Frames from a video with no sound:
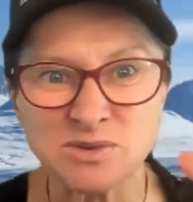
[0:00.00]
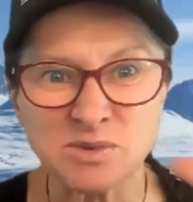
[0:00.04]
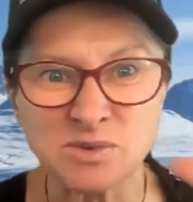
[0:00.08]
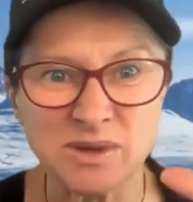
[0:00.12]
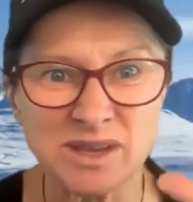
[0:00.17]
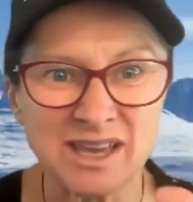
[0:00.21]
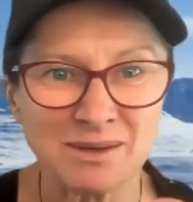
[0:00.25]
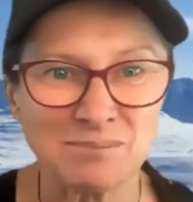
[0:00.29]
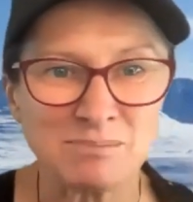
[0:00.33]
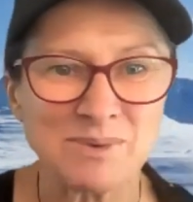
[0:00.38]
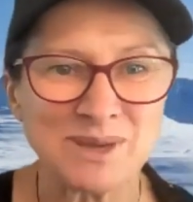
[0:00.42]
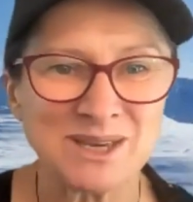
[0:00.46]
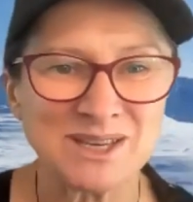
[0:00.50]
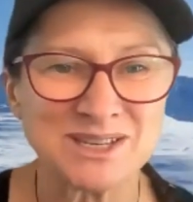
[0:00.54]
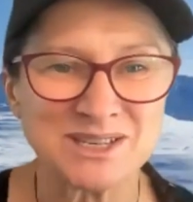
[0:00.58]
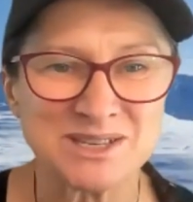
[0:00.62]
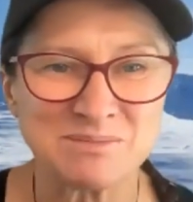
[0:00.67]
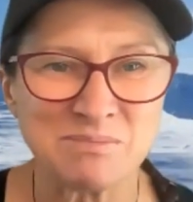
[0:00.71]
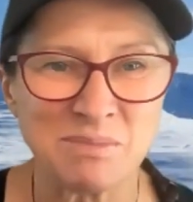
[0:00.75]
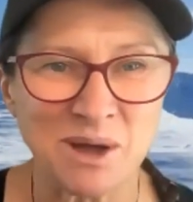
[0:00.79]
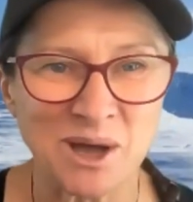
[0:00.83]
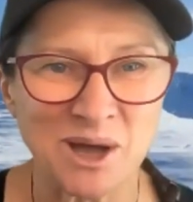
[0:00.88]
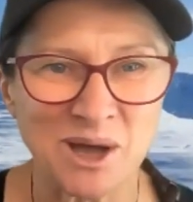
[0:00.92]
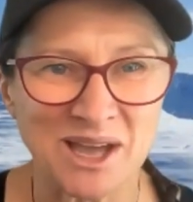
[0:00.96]
We get big
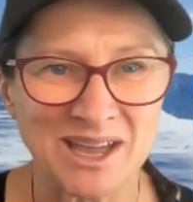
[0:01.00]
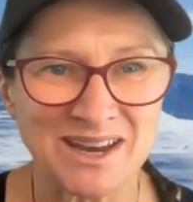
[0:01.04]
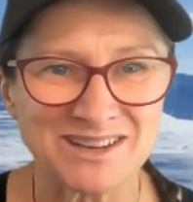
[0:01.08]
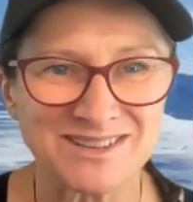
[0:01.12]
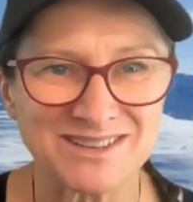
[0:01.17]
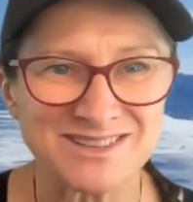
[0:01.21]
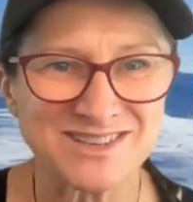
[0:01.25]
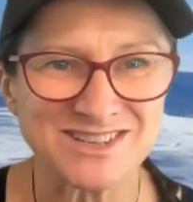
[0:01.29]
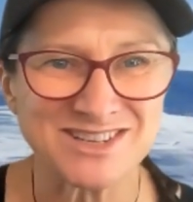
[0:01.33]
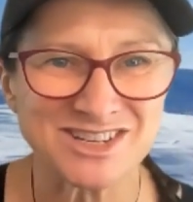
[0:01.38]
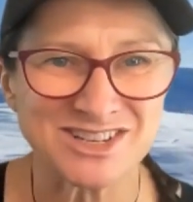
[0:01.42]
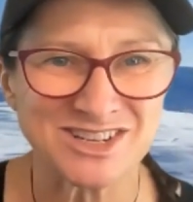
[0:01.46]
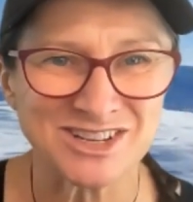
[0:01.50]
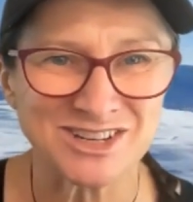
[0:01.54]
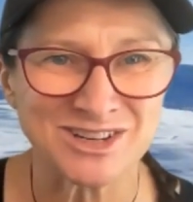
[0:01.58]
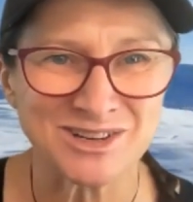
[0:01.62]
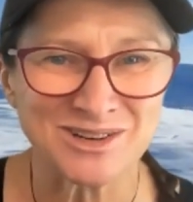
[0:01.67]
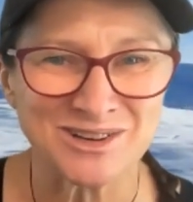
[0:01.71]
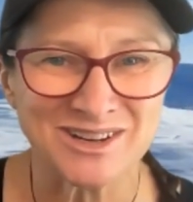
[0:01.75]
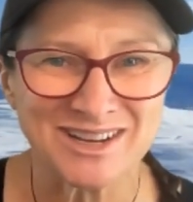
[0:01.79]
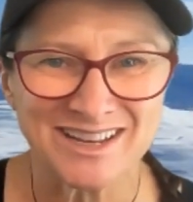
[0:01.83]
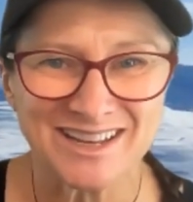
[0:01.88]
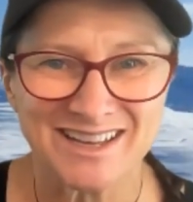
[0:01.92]
spiders too.